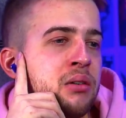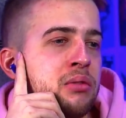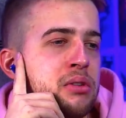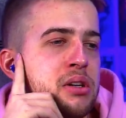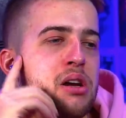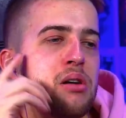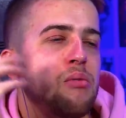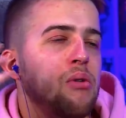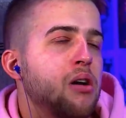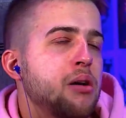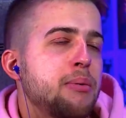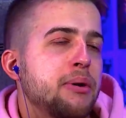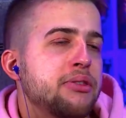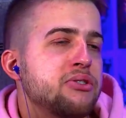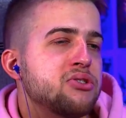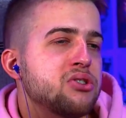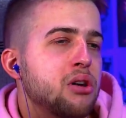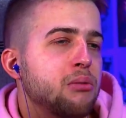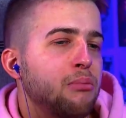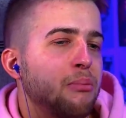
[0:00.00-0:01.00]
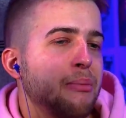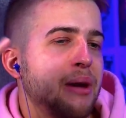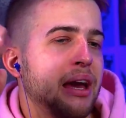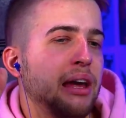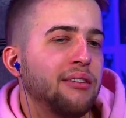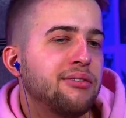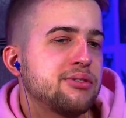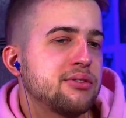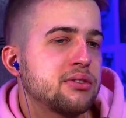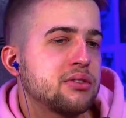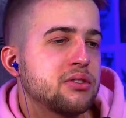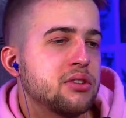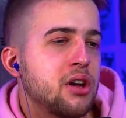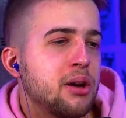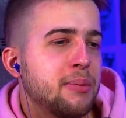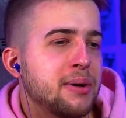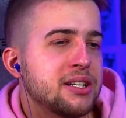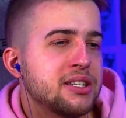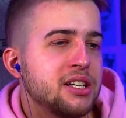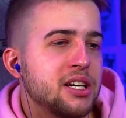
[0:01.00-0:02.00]
We don't worry about the zombie, man. Not
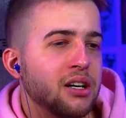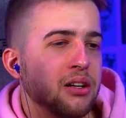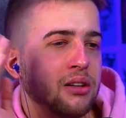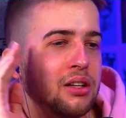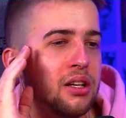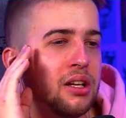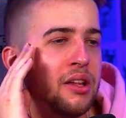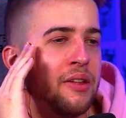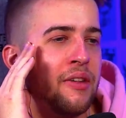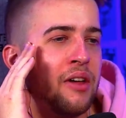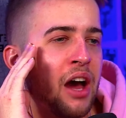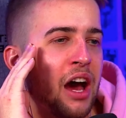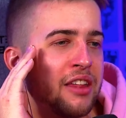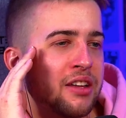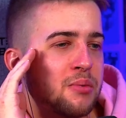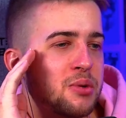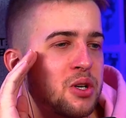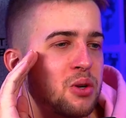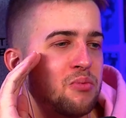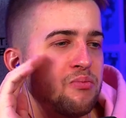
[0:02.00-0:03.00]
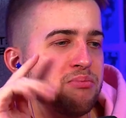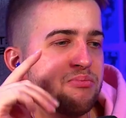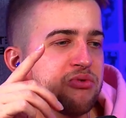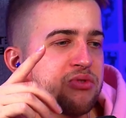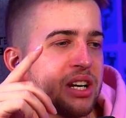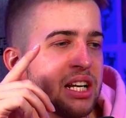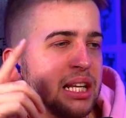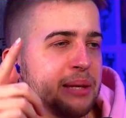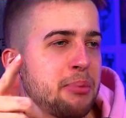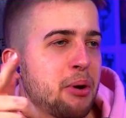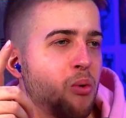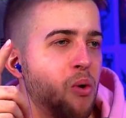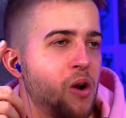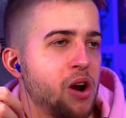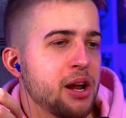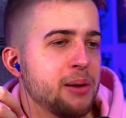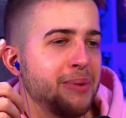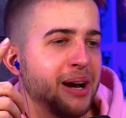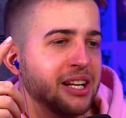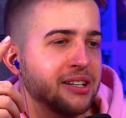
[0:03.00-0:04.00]
a big deal. I think we should really be
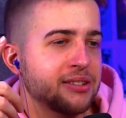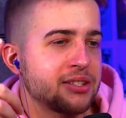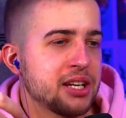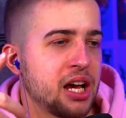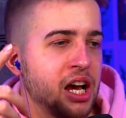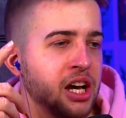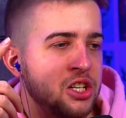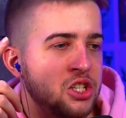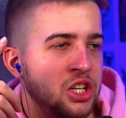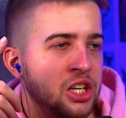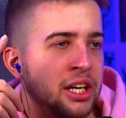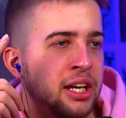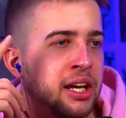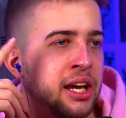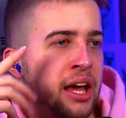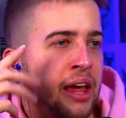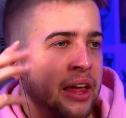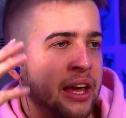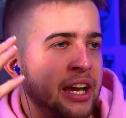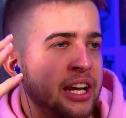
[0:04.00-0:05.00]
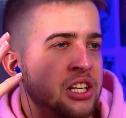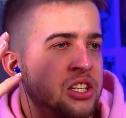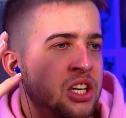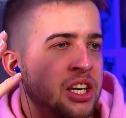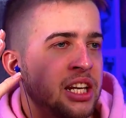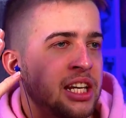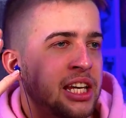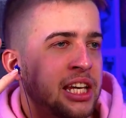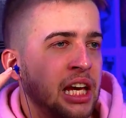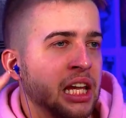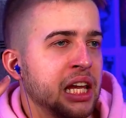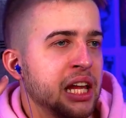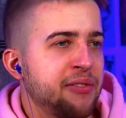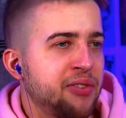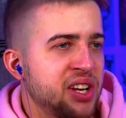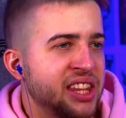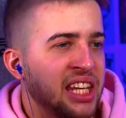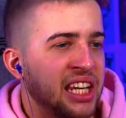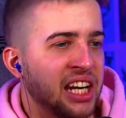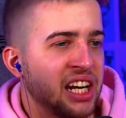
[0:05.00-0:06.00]
worrying about Sanji. He's gonna kill
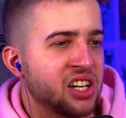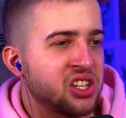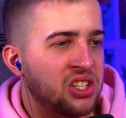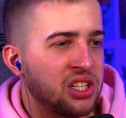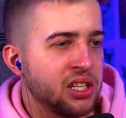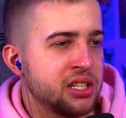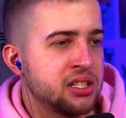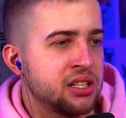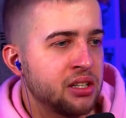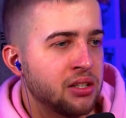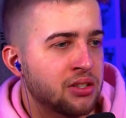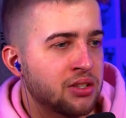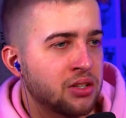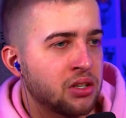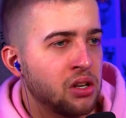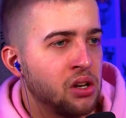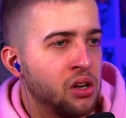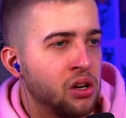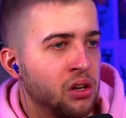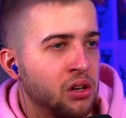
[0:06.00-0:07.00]
everything in existence.